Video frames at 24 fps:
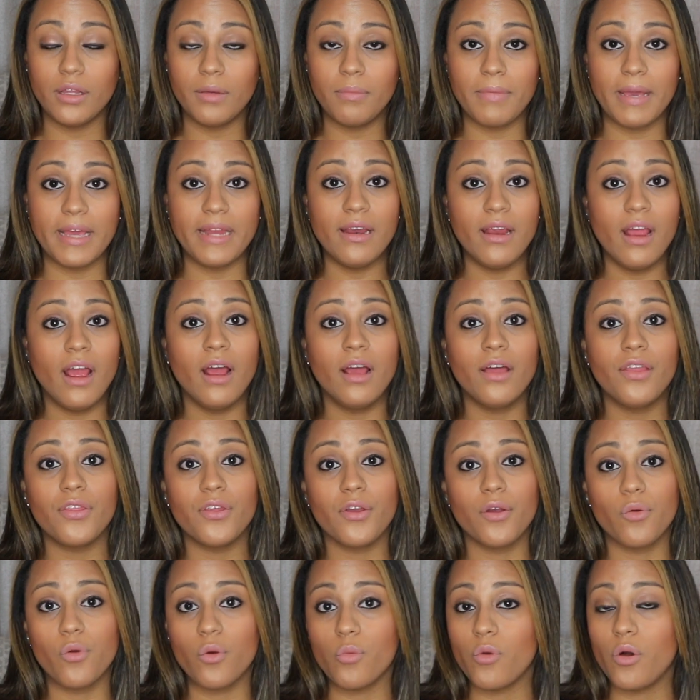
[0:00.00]
admit
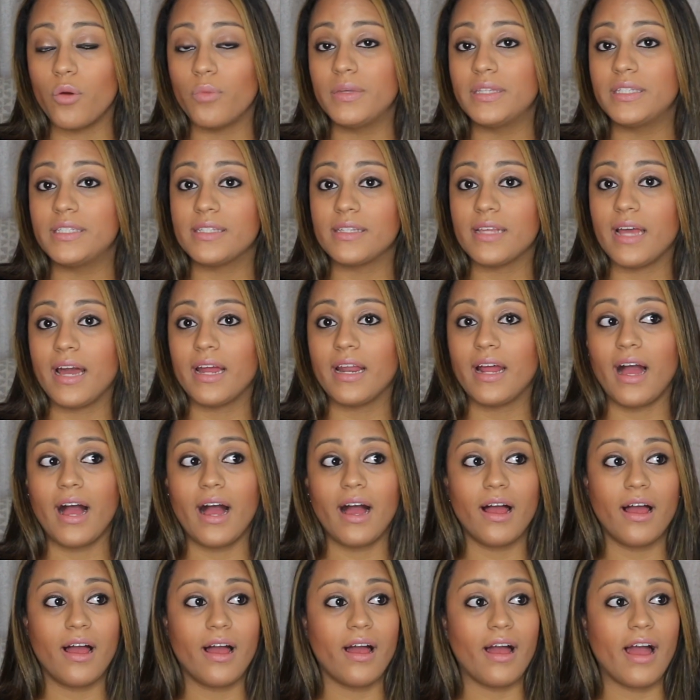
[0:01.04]
there were moments that
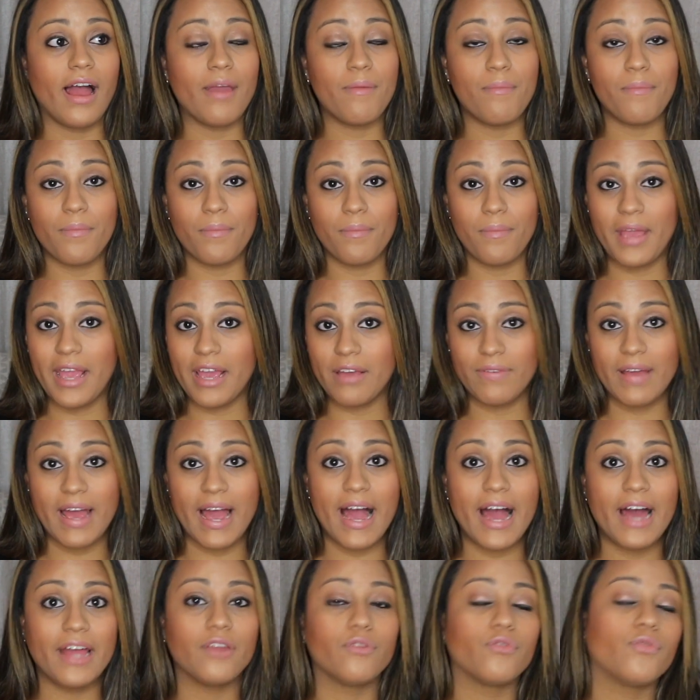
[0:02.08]
I may have
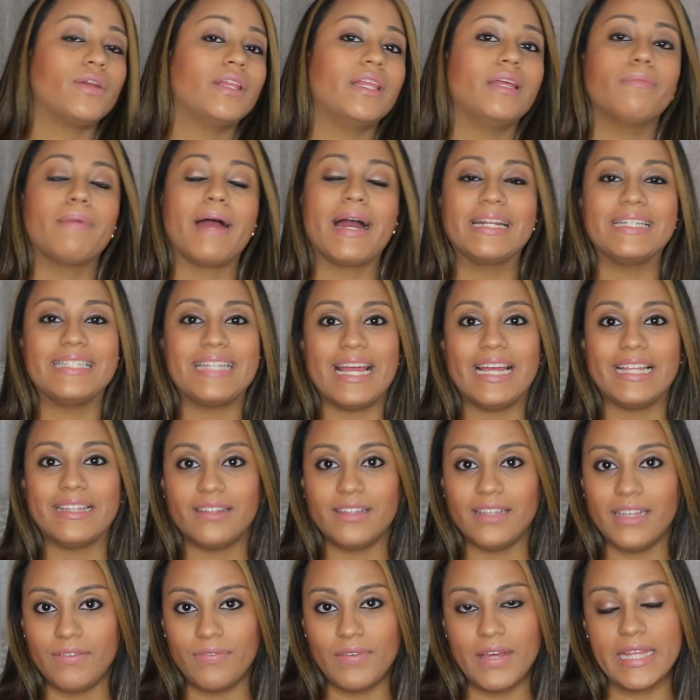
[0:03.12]
had a really bad day
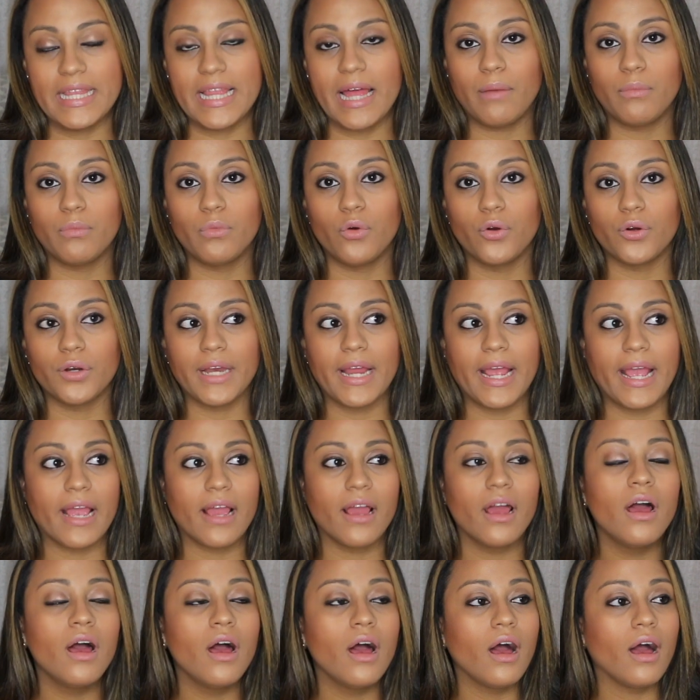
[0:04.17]
leaving that morning,
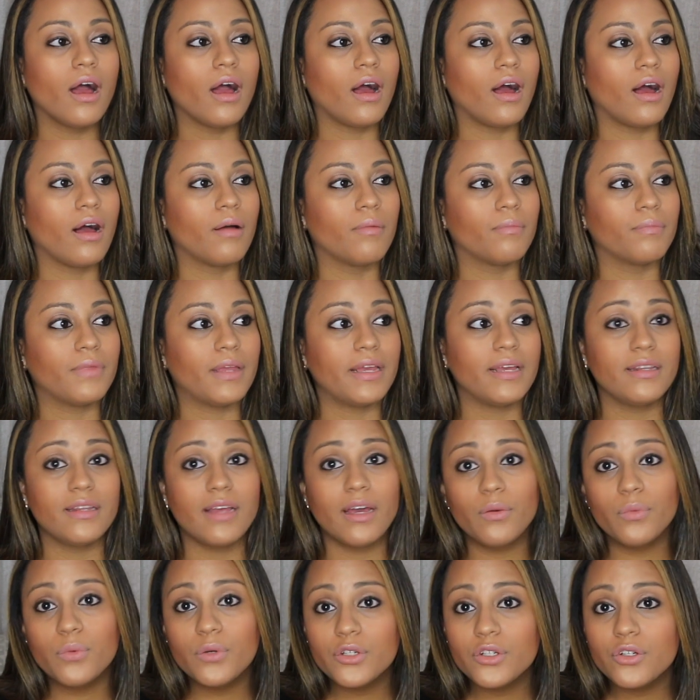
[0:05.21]
and
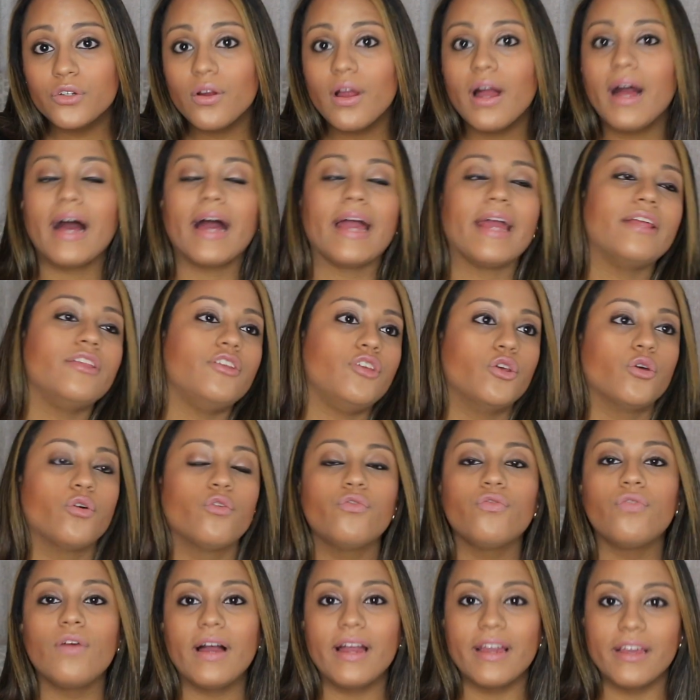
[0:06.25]
I would cry, and you'll
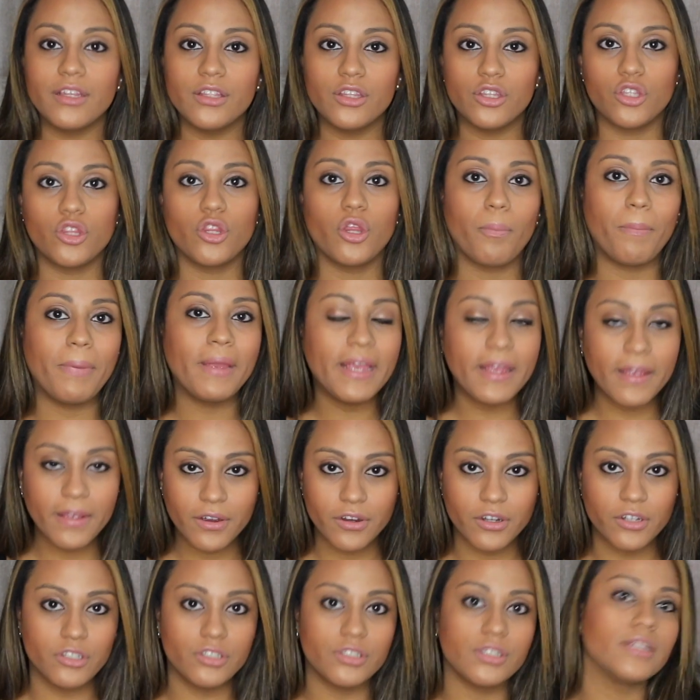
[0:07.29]
find the
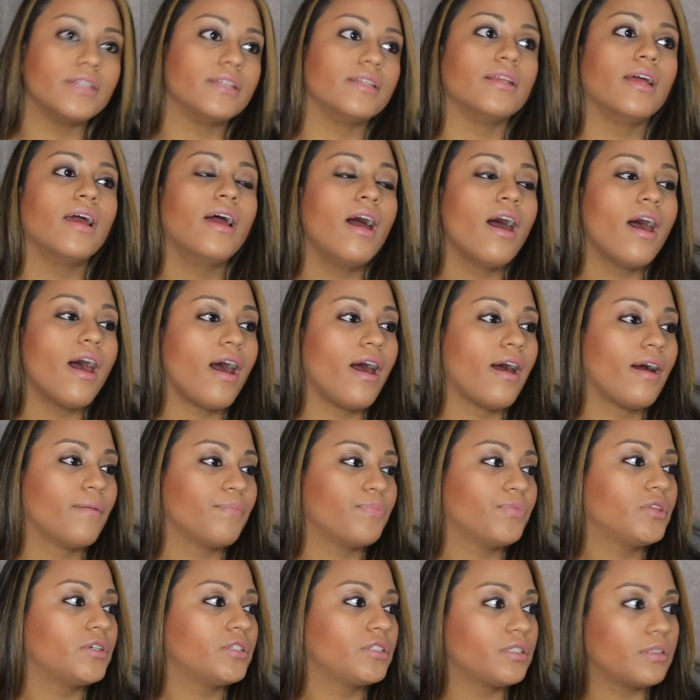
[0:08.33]
peers and
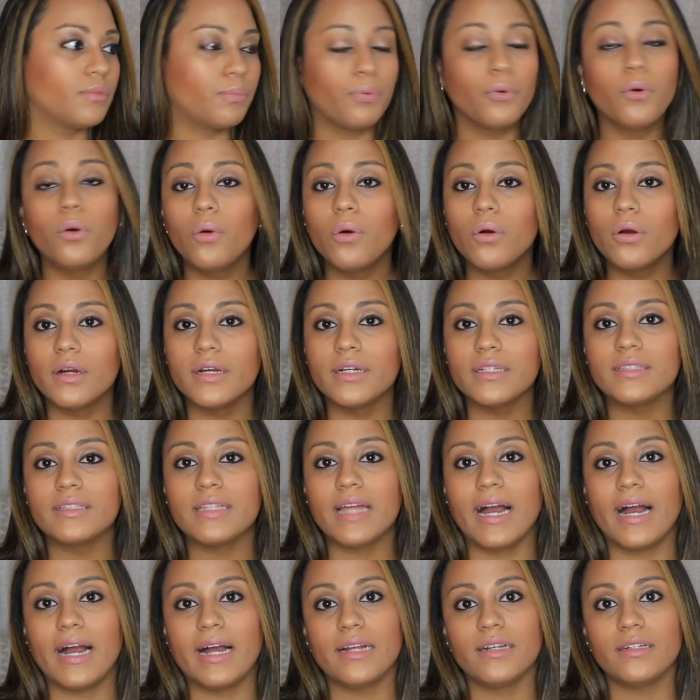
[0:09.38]
the support
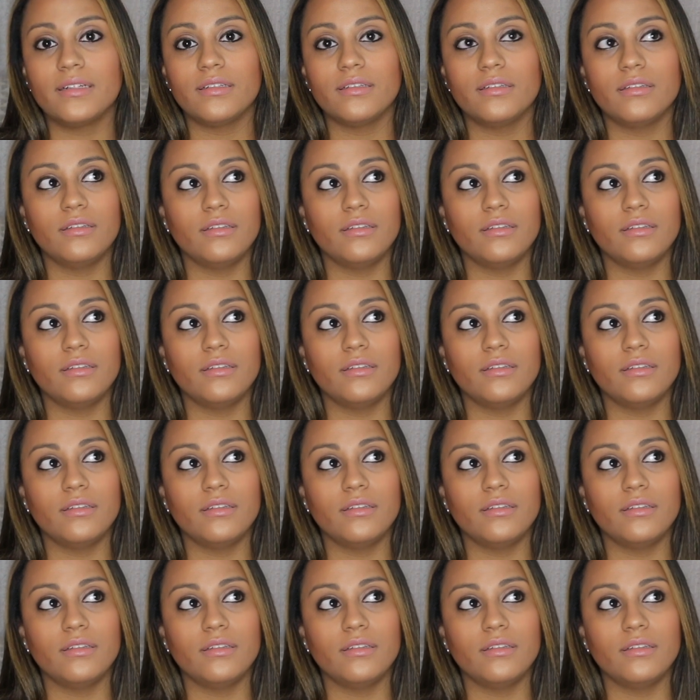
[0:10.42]
that